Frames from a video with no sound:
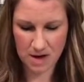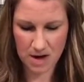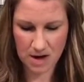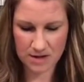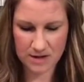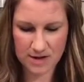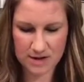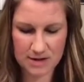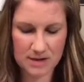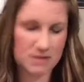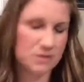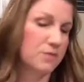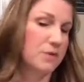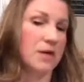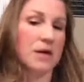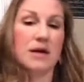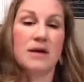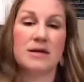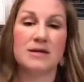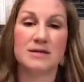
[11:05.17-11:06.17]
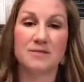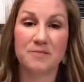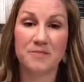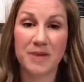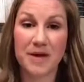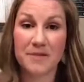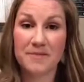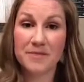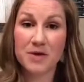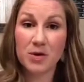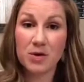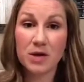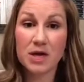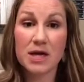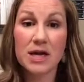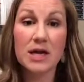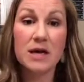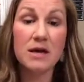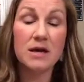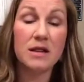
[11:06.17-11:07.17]
I think that's what it is. But you're
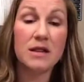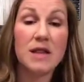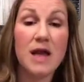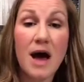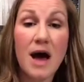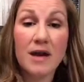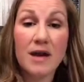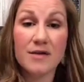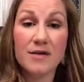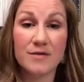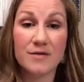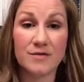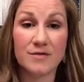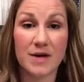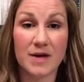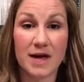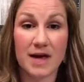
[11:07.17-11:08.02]
getting a lot of